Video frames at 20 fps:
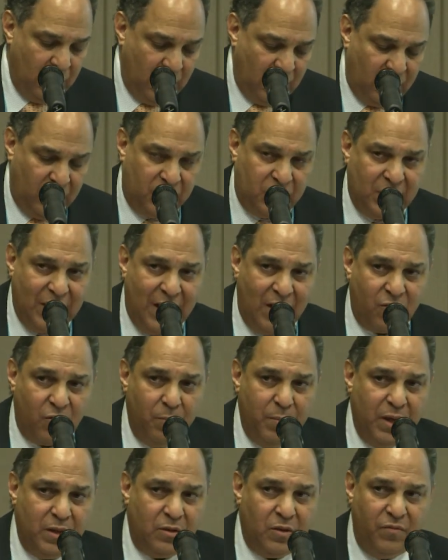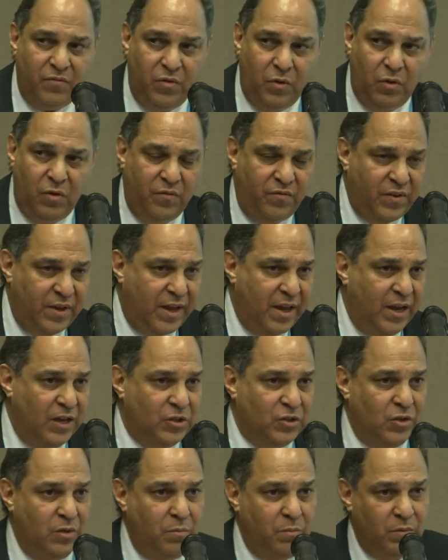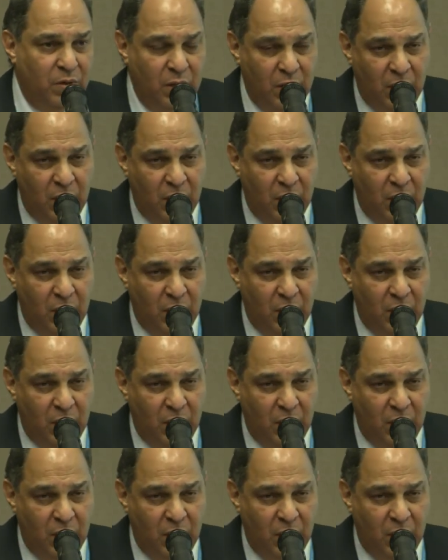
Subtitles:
The Sacrament of Unification